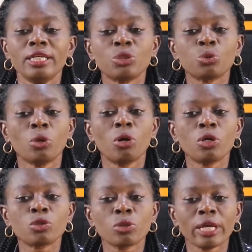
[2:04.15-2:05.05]
It will
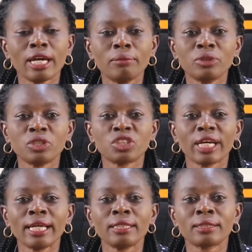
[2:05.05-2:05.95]
also help the
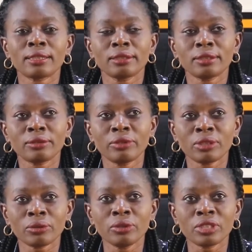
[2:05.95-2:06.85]
child's
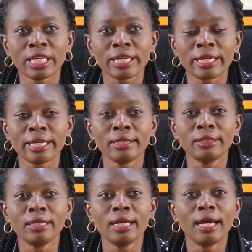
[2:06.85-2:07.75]
critical
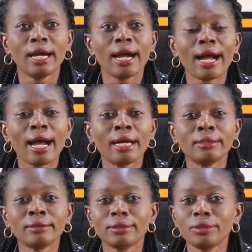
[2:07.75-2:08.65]
thinking,
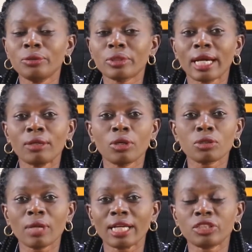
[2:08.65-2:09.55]
and you can
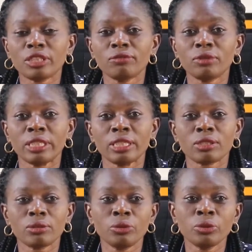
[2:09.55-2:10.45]
also achieve
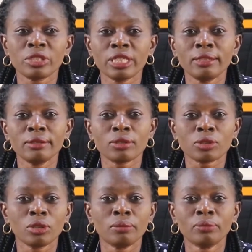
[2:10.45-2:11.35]
this using
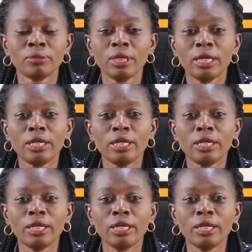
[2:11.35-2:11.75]
some,